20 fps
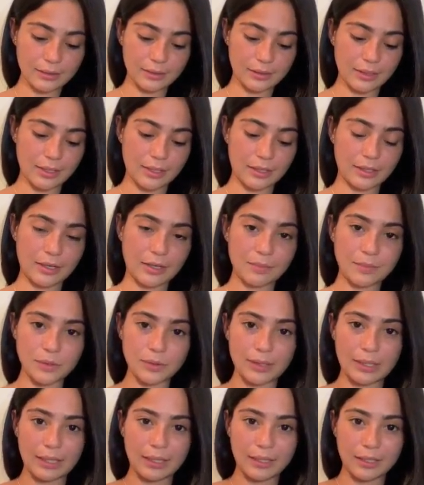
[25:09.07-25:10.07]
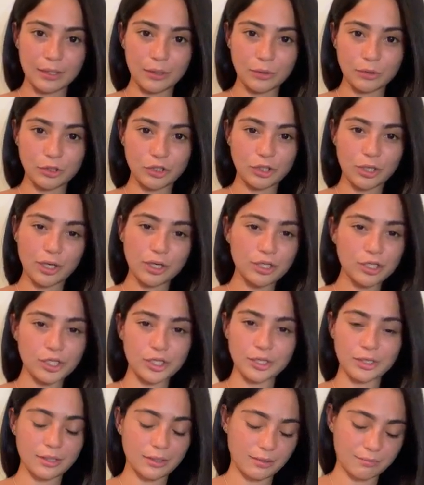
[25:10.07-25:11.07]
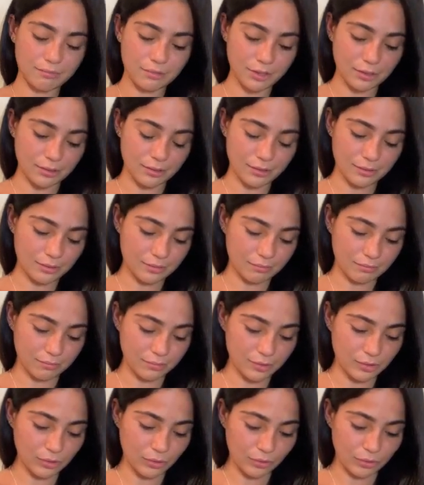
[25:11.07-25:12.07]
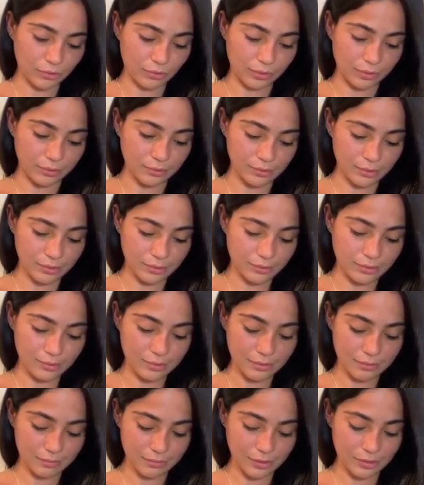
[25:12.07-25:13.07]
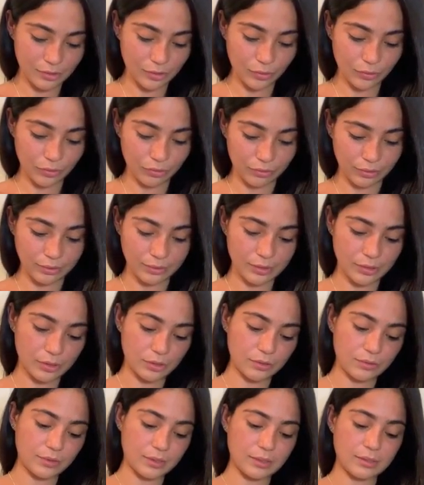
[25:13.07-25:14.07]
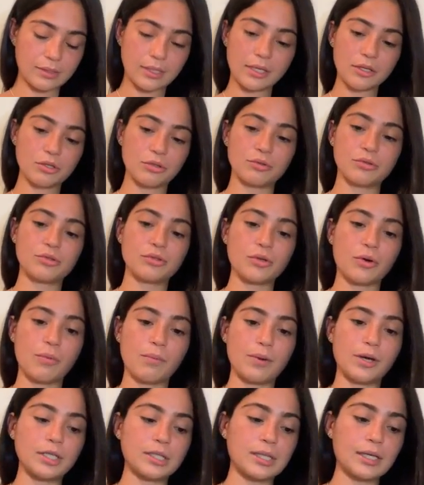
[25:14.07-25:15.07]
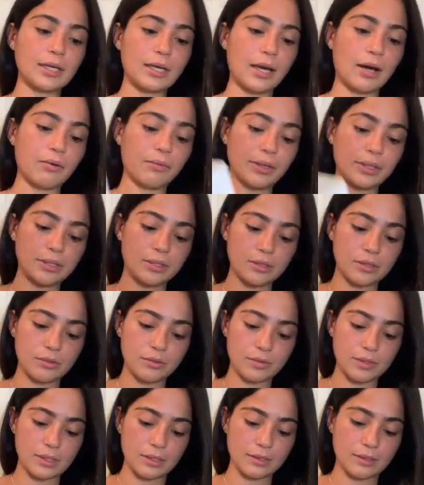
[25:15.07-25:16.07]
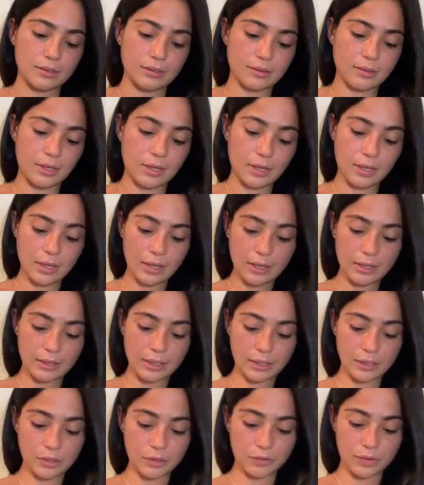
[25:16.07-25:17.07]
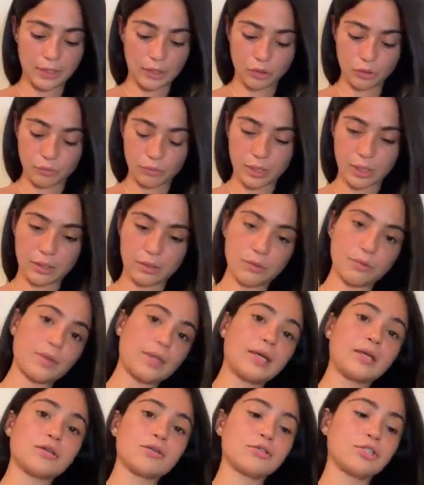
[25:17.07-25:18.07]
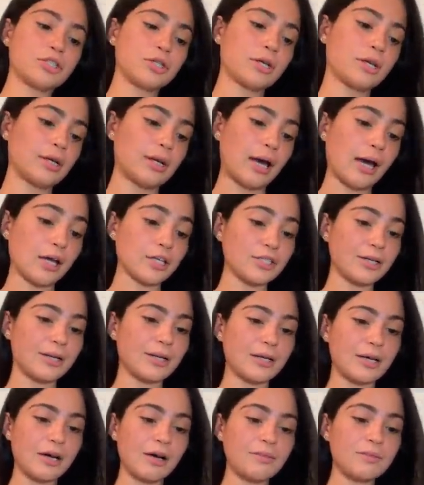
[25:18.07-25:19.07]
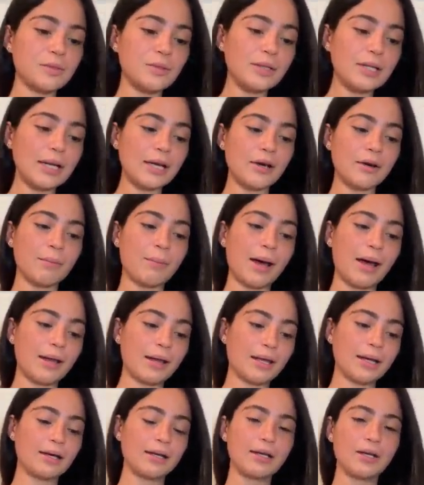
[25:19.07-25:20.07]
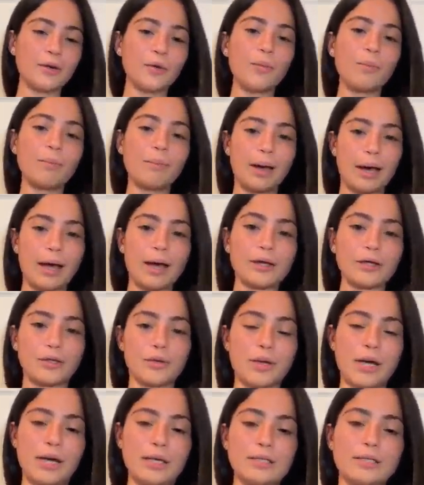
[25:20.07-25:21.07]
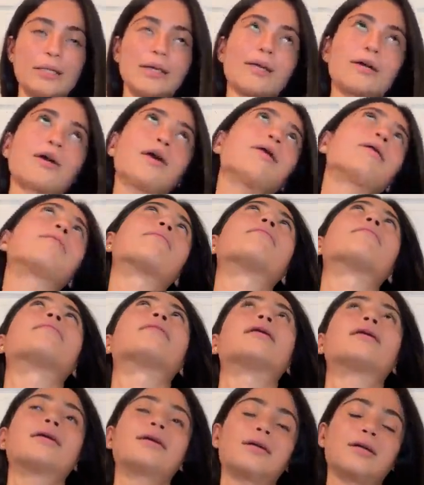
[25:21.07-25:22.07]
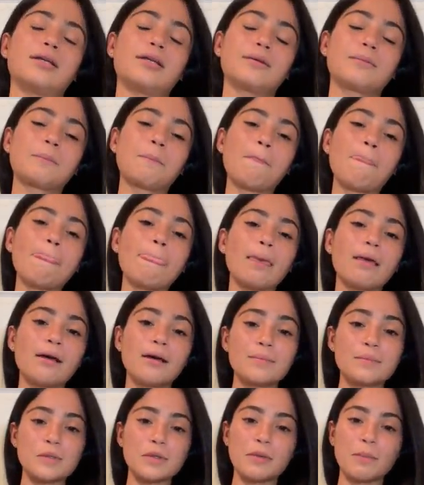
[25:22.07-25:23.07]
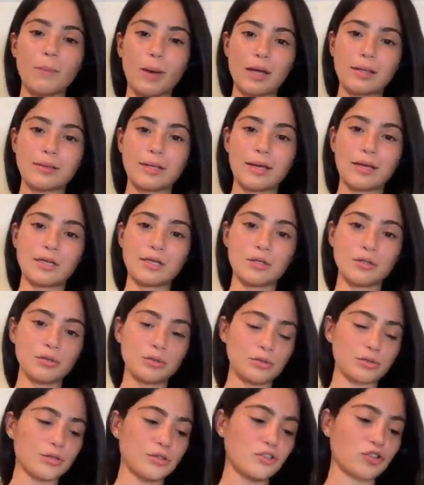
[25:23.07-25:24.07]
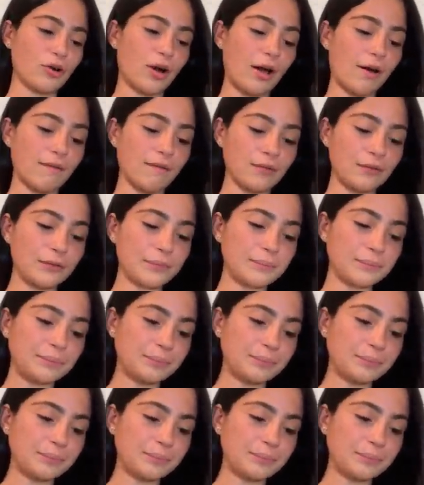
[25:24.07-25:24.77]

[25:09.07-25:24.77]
And it comes with like a little charger. I'm just, I'm so thrilled. I'm so thrilled to use this. Thank you so much. I can't wait to use this. Thank you, thank you, thank you, thank you, Sugar Lash. And it comes with like a, like a little bag, you guys. Like, come on. Comes with a bag that I can use to travel.